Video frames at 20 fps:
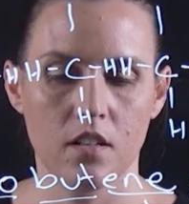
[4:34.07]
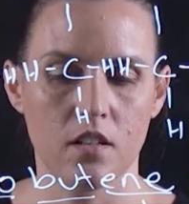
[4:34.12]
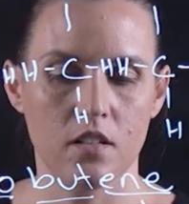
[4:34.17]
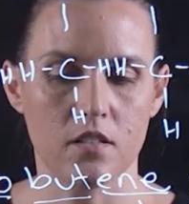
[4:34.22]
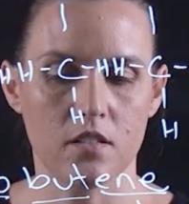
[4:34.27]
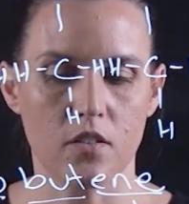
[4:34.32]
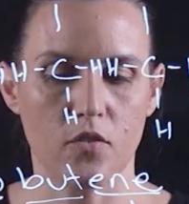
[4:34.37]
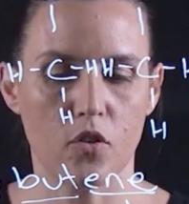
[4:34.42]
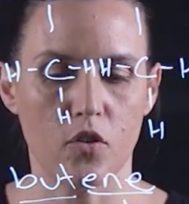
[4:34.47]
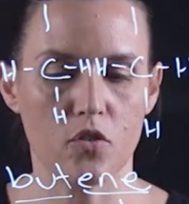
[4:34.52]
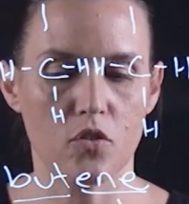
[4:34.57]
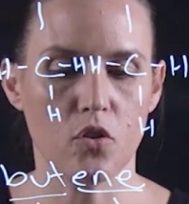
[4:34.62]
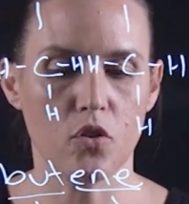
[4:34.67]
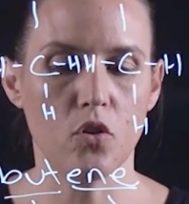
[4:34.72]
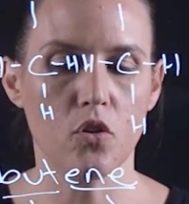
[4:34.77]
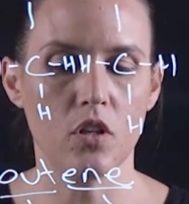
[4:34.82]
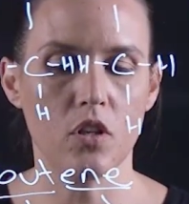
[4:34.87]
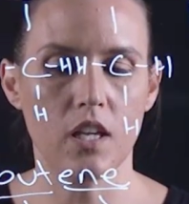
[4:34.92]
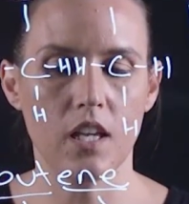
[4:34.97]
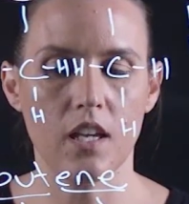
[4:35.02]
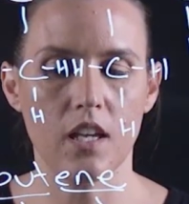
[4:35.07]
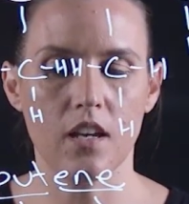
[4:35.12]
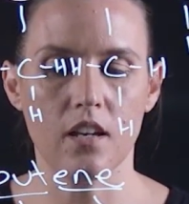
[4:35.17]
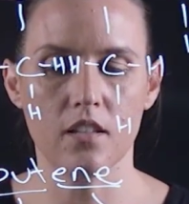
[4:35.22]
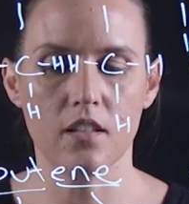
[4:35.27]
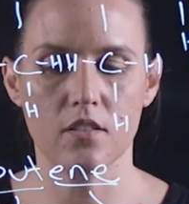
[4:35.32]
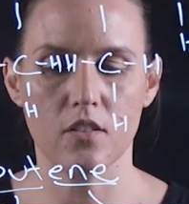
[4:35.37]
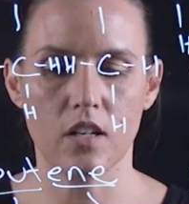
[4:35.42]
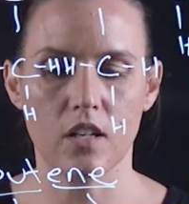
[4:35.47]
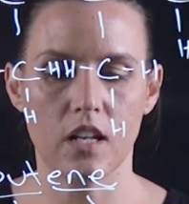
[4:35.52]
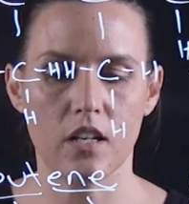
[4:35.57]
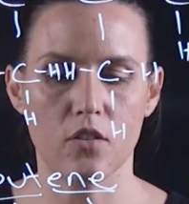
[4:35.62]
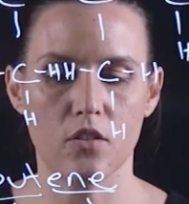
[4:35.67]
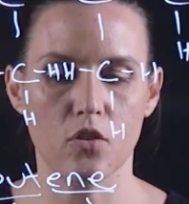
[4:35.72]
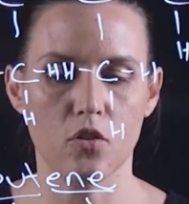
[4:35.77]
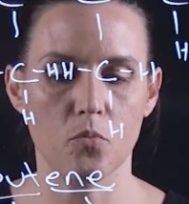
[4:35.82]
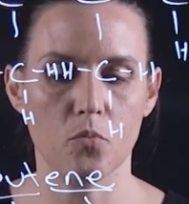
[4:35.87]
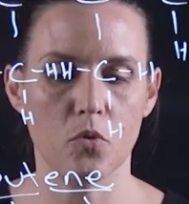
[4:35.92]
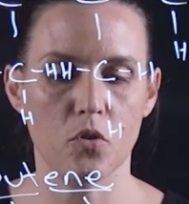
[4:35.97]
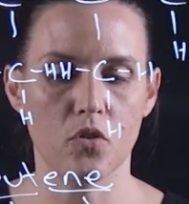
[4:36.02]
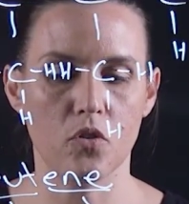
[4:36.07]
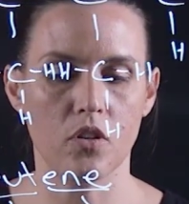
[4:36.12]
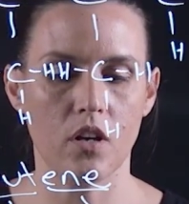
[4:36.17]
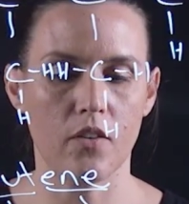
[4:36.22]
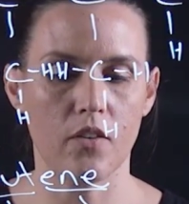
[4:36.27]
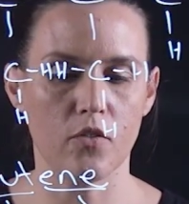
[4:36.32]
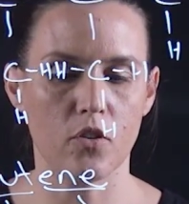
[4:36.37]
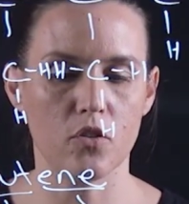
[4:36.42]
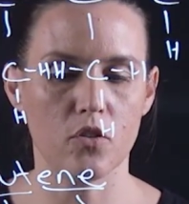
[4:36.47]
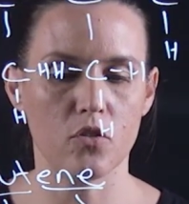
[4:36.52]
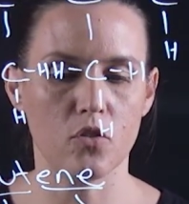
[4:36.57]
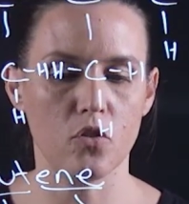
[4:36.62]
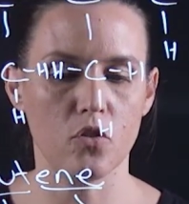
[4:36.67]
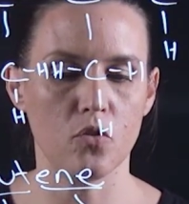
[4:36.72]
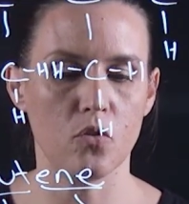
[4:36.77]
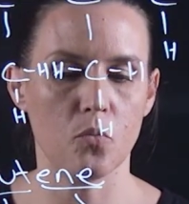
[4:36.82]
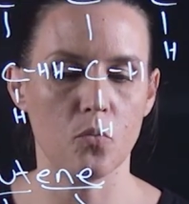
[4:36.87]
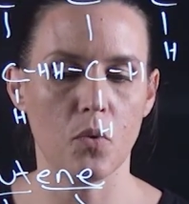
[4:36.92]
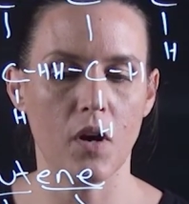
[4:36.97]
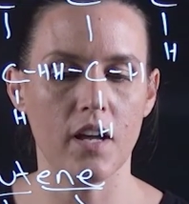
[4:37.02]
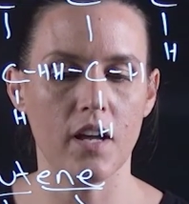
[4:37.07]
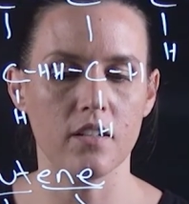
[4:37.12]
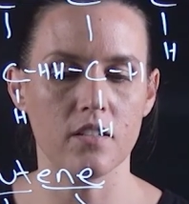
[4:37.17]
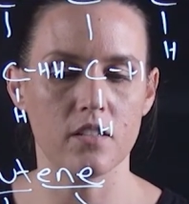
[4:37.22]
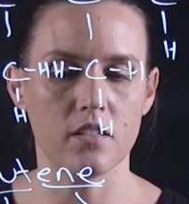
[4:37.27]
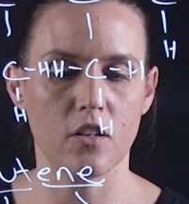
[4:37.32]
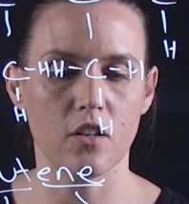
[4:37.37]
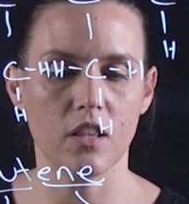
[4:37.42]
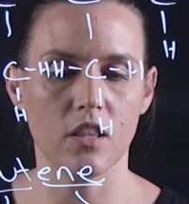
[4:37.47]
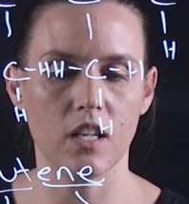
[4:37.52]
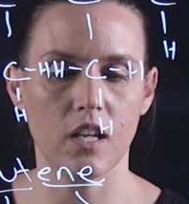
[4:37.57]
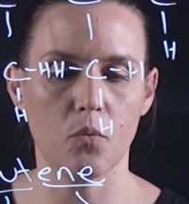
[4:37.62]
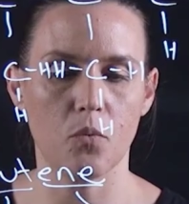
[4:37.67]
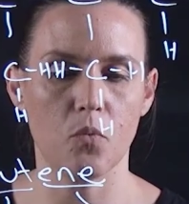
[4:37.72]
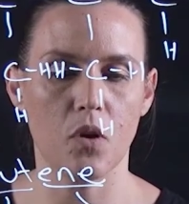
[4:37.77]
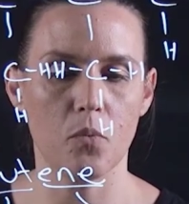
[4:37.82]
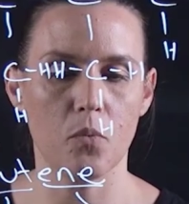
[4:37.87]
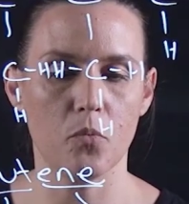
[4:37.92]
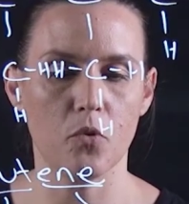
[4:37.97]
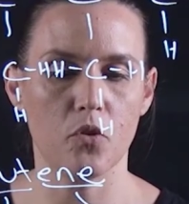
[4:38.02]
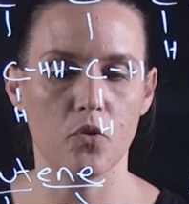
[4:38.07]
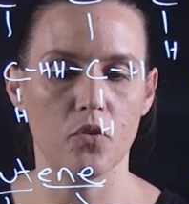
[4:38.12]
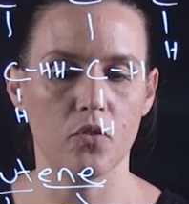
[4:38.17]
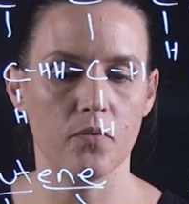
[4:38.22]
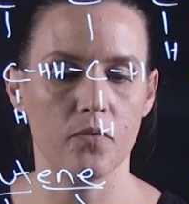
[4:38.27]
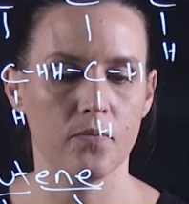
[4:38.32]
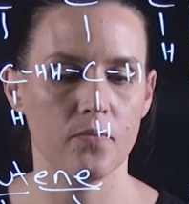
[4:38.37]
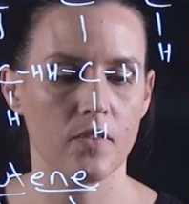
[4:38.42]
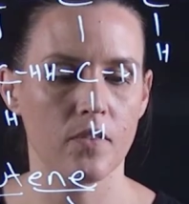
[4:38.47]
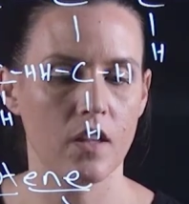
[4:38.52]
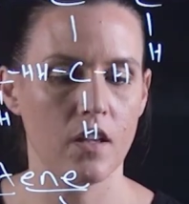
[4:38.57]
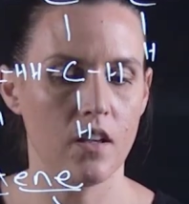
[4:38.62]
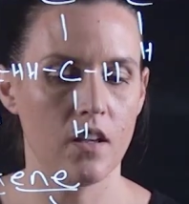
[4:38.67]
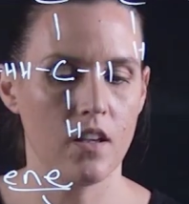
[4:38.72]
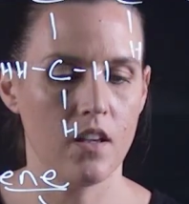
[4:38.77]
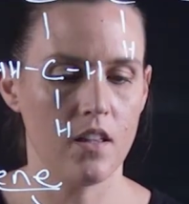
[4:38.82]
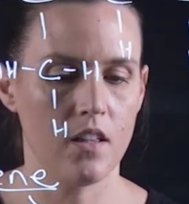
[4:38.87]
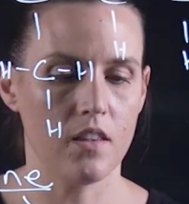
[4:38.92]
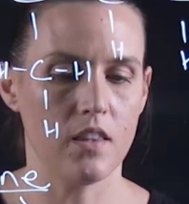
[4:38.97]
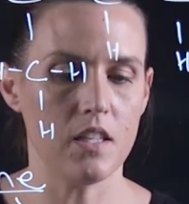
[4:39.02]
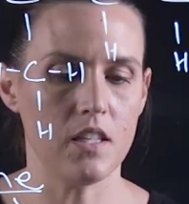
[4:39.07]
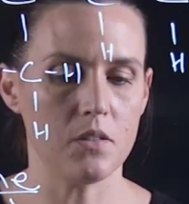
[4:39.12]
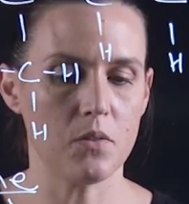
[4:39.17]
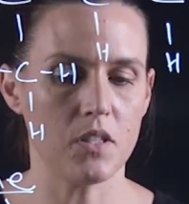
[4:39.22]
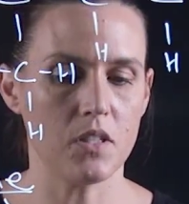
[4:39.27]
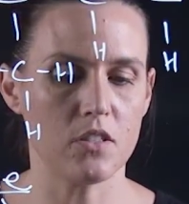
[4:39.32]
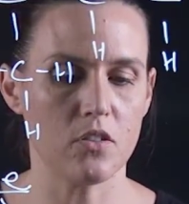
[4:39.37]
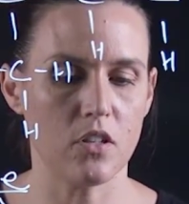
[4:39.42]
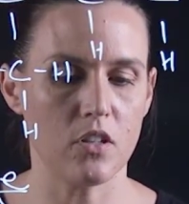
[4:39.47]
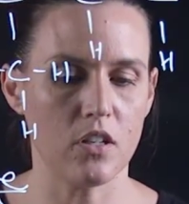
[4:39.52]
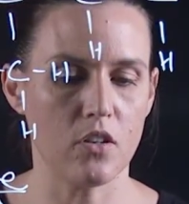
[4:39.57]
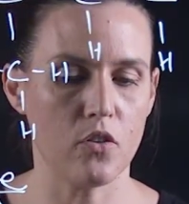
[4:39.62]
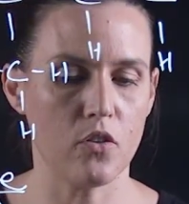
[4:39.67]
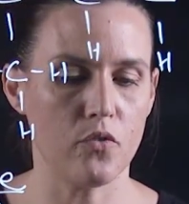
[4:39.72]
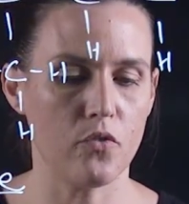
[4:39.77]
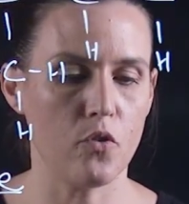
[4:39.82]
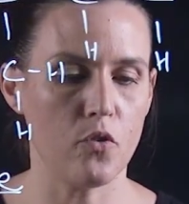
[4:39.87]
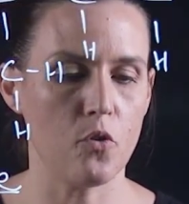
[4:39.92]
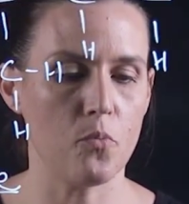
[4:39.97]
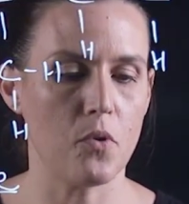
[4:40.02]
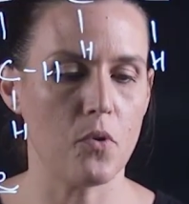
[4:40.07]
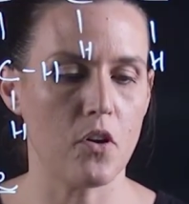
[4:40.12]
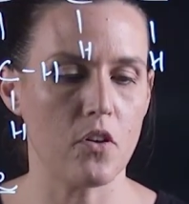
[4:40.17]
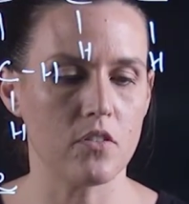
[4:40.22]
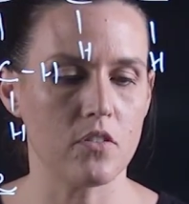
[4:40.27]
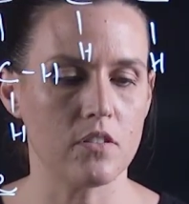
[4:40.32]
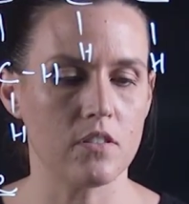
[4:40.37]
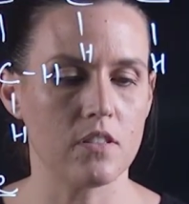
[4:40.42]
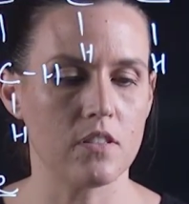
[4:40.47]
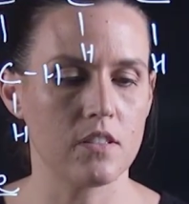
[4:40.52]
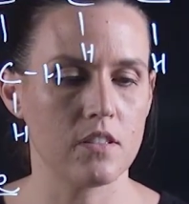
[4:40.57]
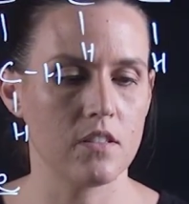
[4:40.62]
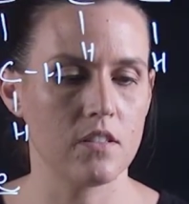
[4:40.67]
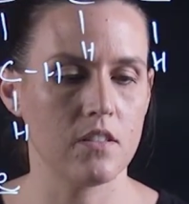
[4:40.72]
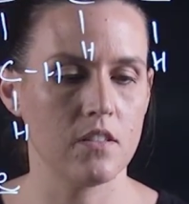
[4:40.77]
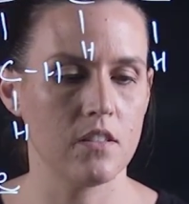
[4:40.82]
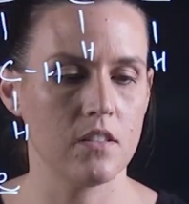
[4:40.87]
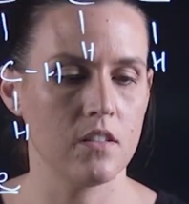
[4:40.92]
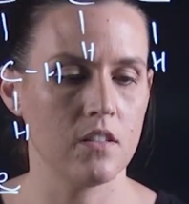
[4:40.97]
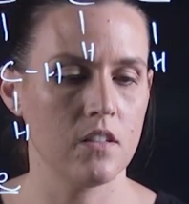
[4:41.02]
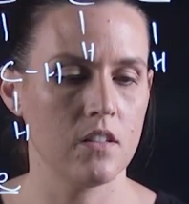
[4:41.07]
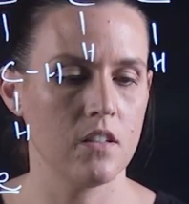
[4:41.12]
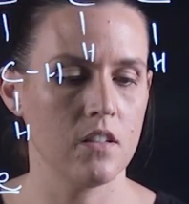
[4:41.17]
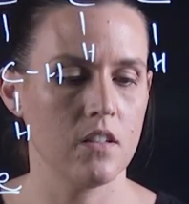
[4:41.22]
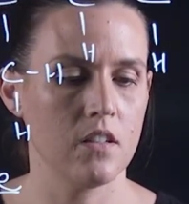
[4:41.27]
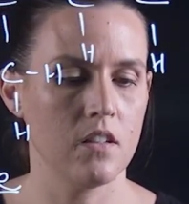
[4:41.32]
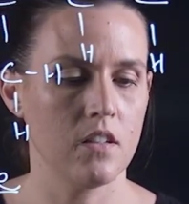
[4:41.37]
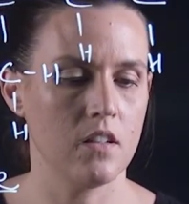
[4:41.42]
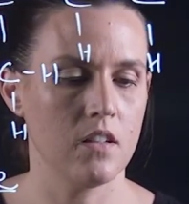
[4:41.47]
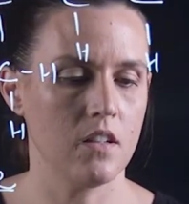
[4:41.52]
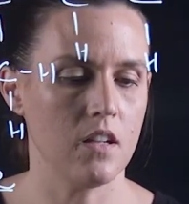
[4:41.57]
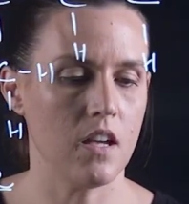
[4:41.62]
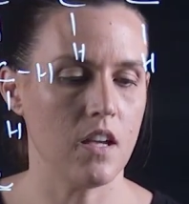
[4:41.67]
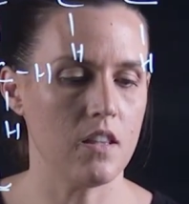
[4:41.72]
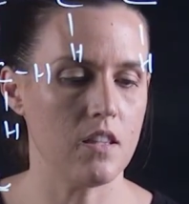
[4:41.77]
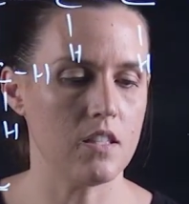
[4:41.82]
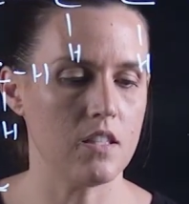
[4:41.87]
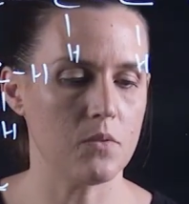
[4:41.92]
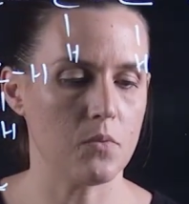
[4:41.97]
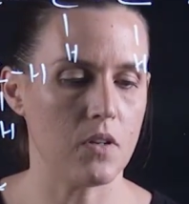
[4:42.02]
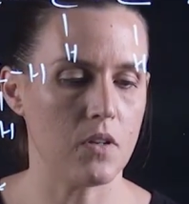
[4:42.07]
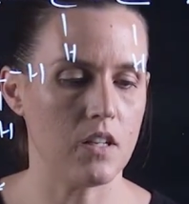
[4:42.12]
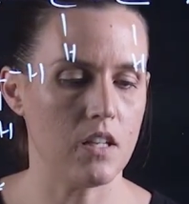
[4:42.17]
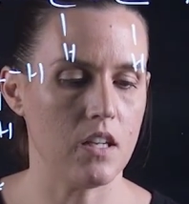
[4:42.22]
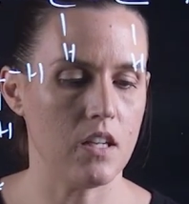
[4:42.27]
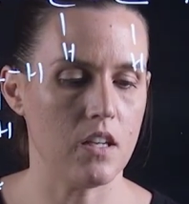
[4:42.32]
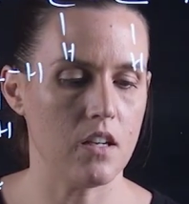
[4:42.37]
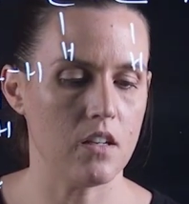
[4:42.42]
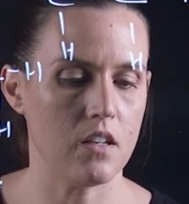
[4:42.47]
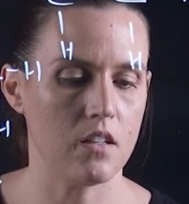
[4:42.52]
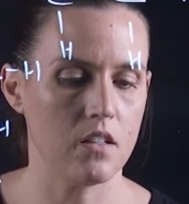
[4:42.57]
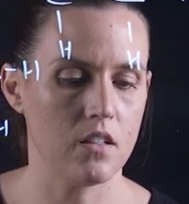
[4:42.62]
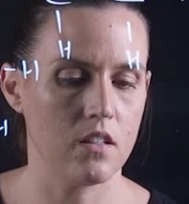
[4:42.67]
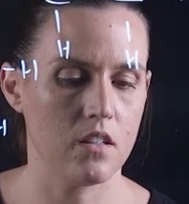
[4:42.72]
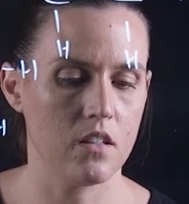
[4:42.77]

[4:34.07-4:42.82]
So I've got two here, so I need two more. I've got two and one, so I only need one more. This one's already got four bonds, and this one here